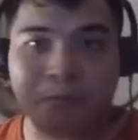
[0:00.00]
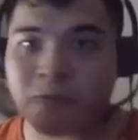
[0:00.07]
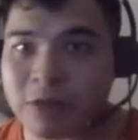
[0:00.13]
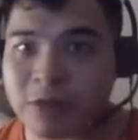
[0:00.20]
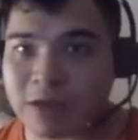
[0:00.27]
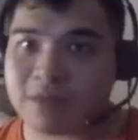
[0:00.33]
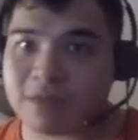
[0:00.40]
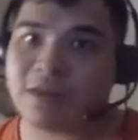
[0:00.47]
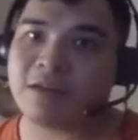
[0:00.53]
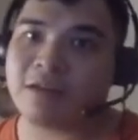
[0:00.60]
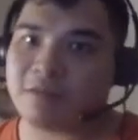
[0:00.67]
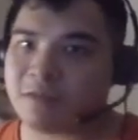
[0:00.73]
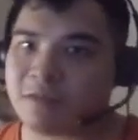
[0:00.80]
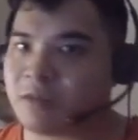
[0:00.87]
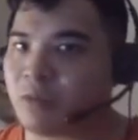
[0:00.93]
Really
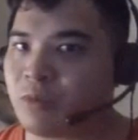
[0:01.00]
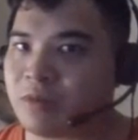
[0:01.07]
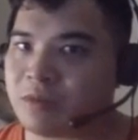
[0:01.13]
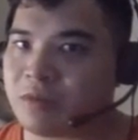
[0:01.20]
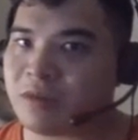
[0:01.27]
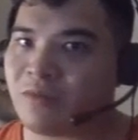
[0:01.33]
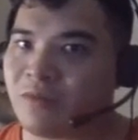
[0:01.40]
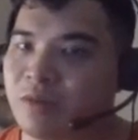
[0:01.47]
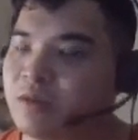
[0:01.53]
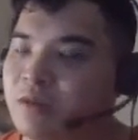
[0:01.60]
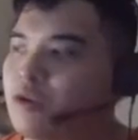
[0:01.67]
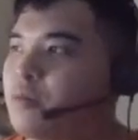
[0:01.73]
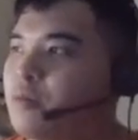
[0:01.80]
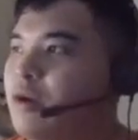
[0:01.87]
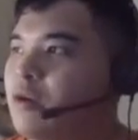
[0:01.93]
excited to see what the seven
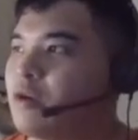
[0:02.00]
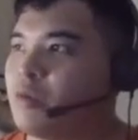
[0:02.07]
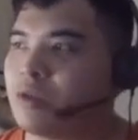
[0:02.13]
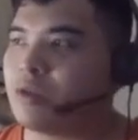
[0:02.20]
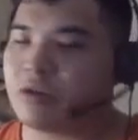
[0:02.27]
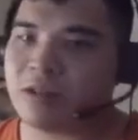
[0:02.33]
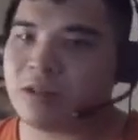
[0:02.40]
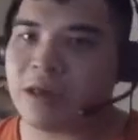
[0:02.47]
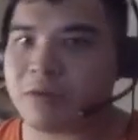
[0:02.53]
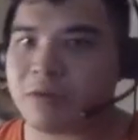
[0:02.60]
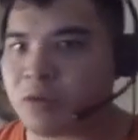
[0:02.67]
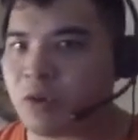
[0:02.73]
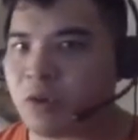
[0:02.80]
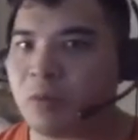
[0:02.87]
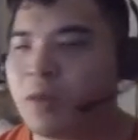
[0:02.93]
seater model will look like.
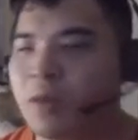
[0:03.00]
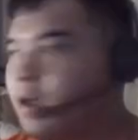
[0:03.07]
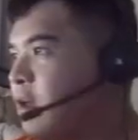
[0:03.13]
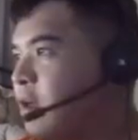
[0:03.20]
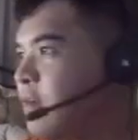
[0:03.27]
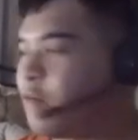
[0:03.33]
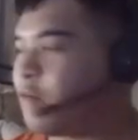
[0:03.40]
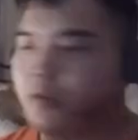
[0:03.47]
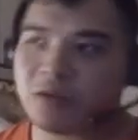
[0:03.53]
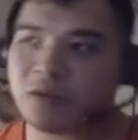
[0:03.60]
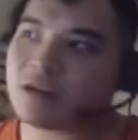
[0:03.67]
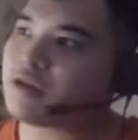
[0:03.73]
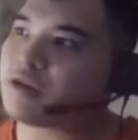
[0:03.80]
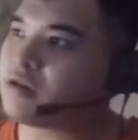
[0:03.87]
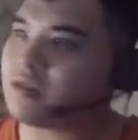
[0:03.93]
So, four
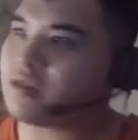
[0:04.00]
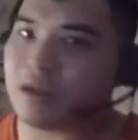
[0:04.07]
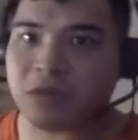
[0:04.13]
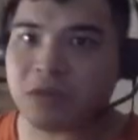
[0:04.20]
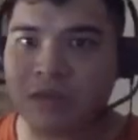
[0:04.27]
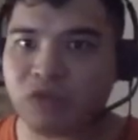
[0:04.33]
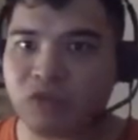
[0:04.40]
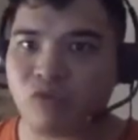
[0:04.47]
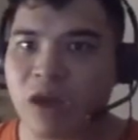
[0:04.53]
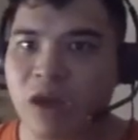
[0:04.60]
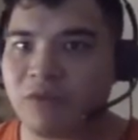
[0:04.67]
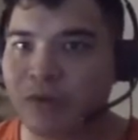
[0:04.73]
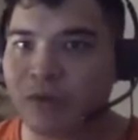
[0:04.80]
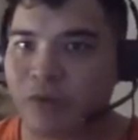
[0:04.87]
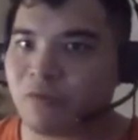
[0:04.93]
seater that's the
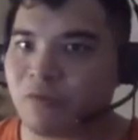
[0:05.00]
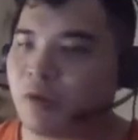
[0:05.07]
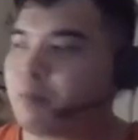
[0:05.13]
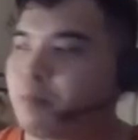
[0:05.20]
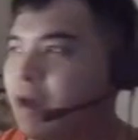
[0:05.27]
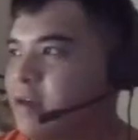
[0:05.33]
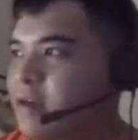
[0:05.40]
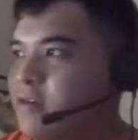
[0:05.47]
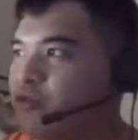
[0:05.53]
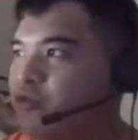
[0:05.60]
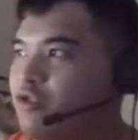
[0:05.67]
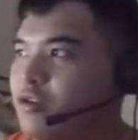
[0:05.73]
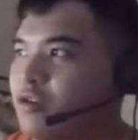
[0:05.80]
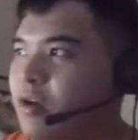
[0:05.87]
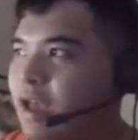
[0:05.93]
driver, front
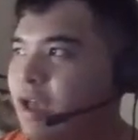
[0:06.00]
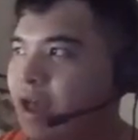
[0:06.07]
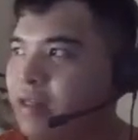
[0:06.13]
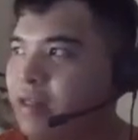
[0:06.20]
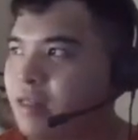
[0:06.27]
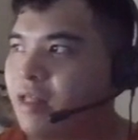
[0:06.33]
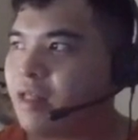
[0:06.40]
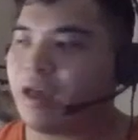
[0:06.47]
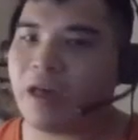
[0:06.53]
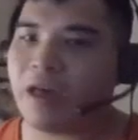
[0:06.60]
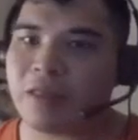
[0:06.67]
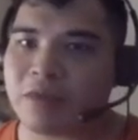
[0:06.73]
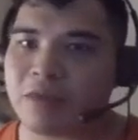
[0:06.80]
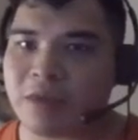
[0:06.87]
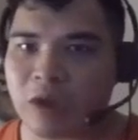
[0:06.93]
passenger, and
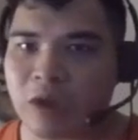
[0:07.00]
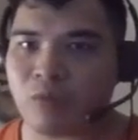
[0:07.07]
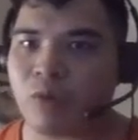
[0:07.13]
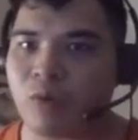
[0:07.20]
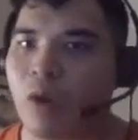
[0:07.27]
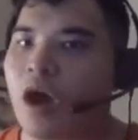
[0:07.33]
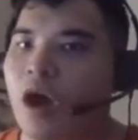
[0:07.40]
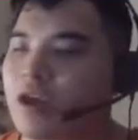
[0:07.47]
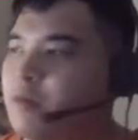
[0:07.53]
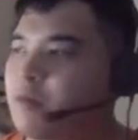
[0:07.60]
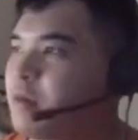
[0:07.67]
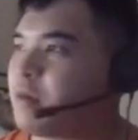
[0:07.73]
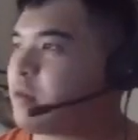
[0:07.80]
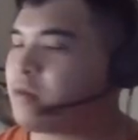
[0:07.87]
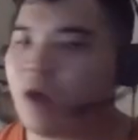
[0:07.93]
and the second row
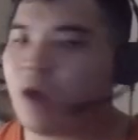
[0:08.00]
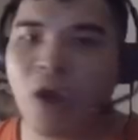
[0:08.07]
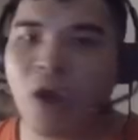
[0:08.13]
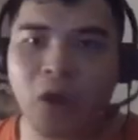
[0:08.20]
occupants.